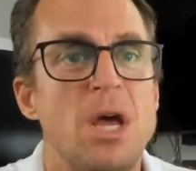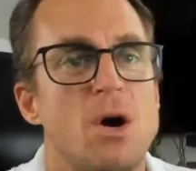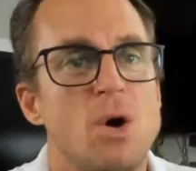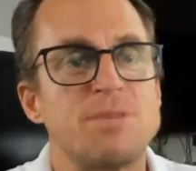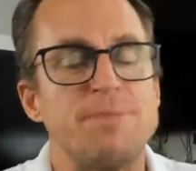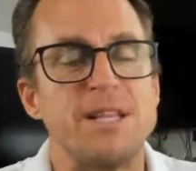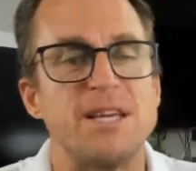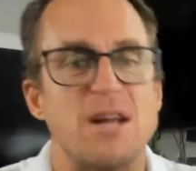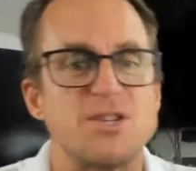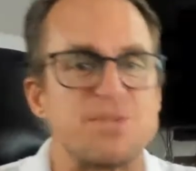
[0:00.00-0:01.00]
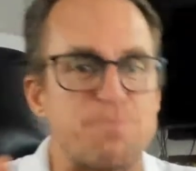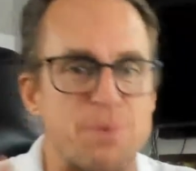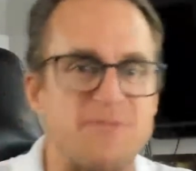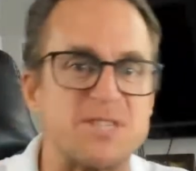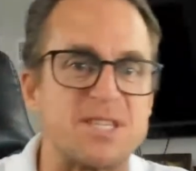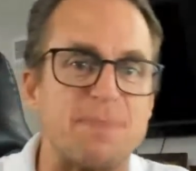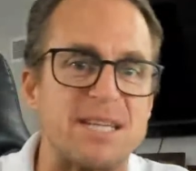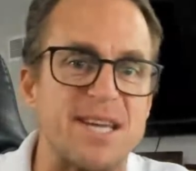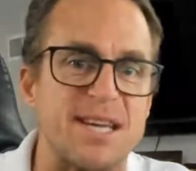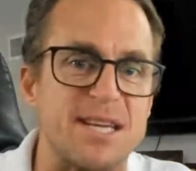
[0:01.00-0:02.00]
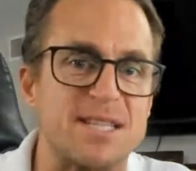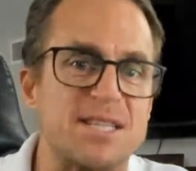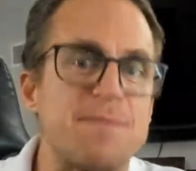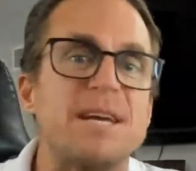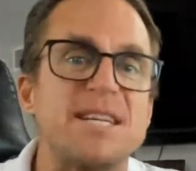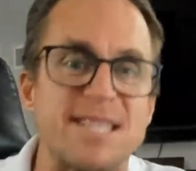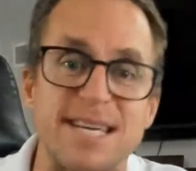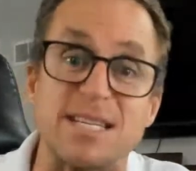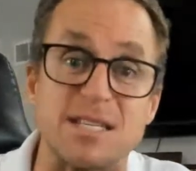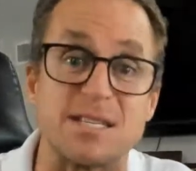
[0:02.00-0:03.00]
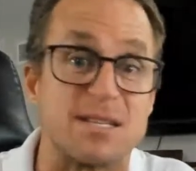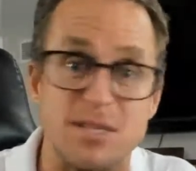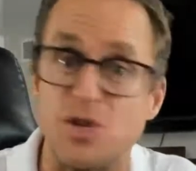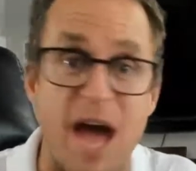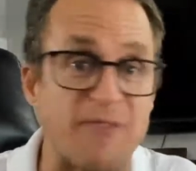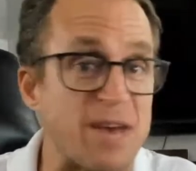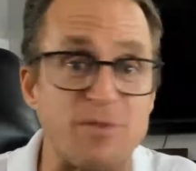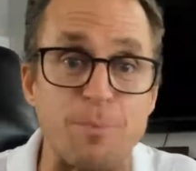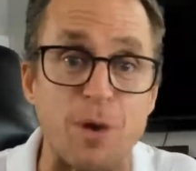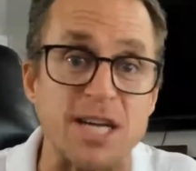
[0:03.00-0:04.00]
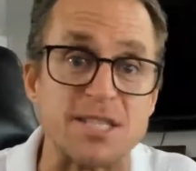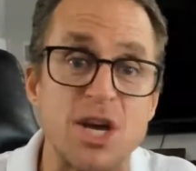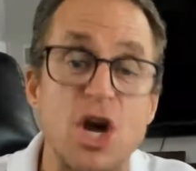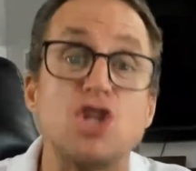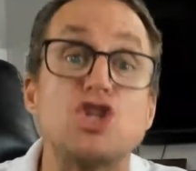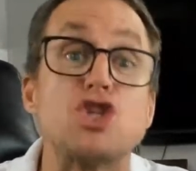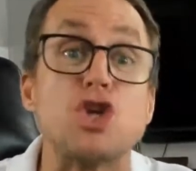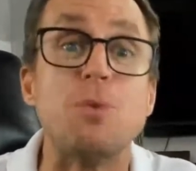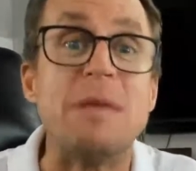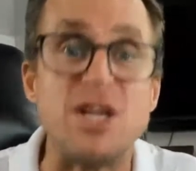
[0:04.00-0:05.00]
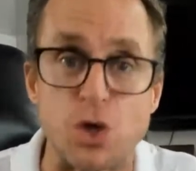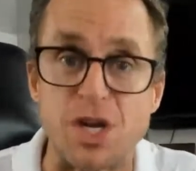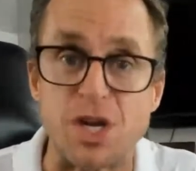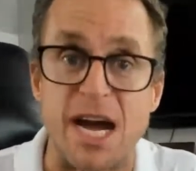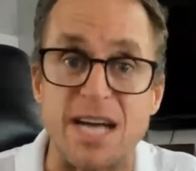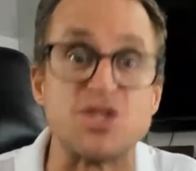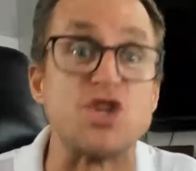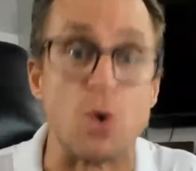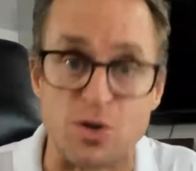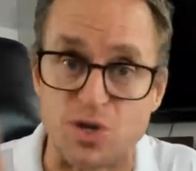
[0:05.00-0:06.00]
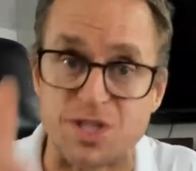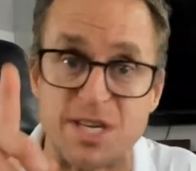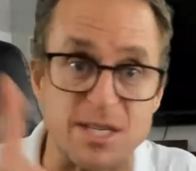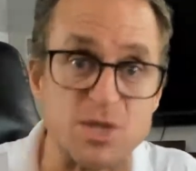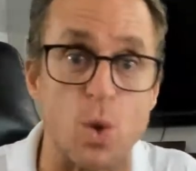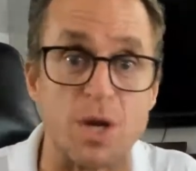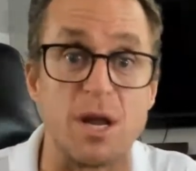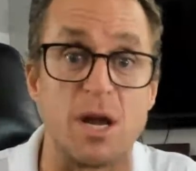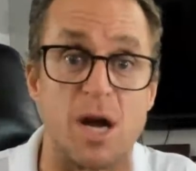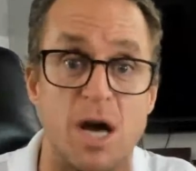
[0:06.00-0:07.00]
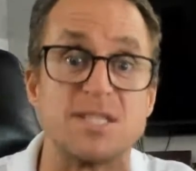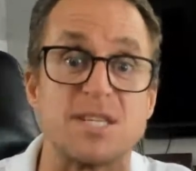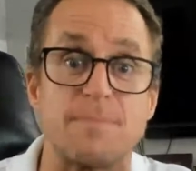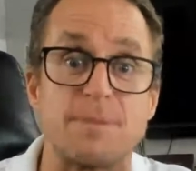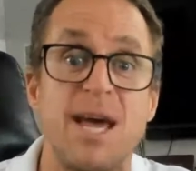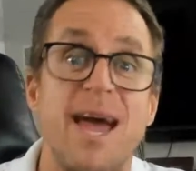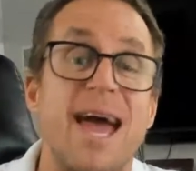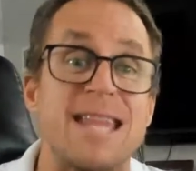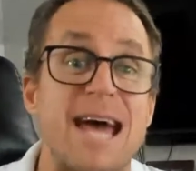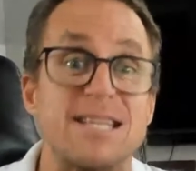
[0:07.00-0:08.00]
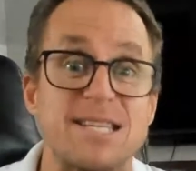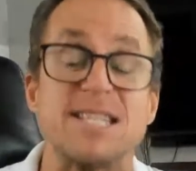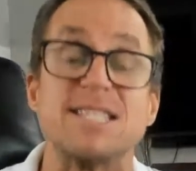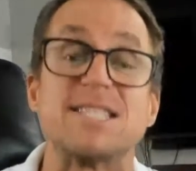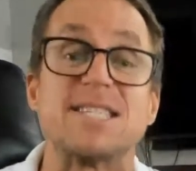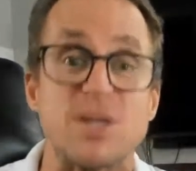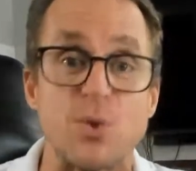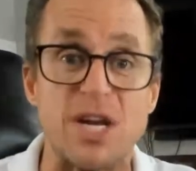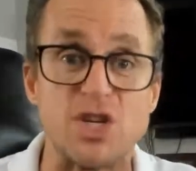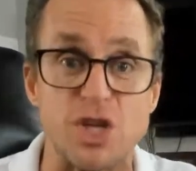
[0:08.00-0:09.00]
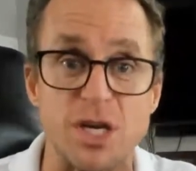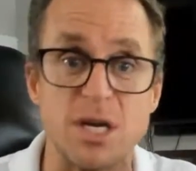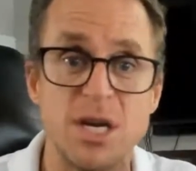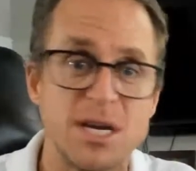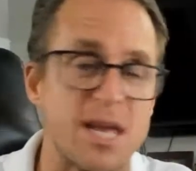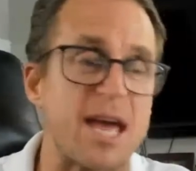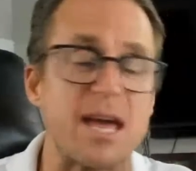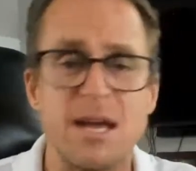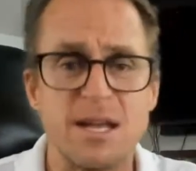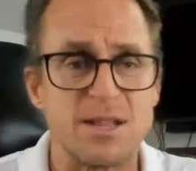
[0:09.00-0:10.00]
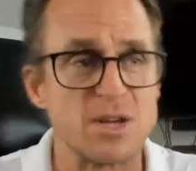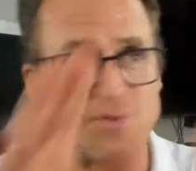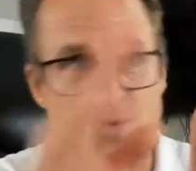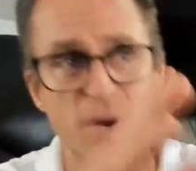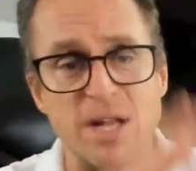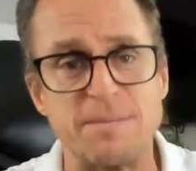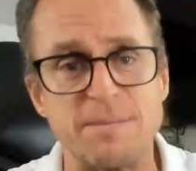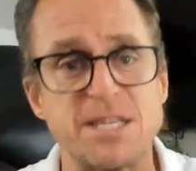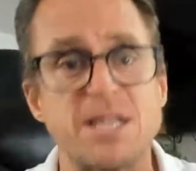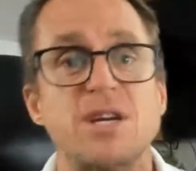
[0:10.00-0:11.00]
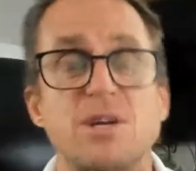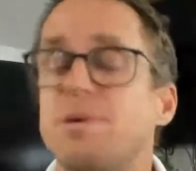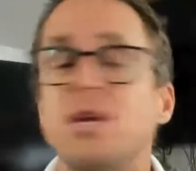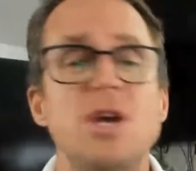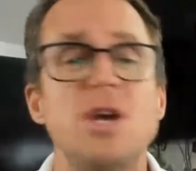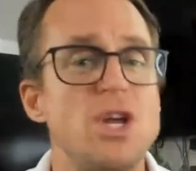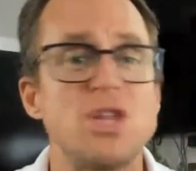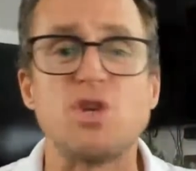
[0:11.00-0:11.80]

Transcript: ultimately, I'll just preface it by saying this. The biggest thing is you have to have the price. Too many tree guys don't understand this one concept, and that is consideration. Okay, there's a few elements in here, but too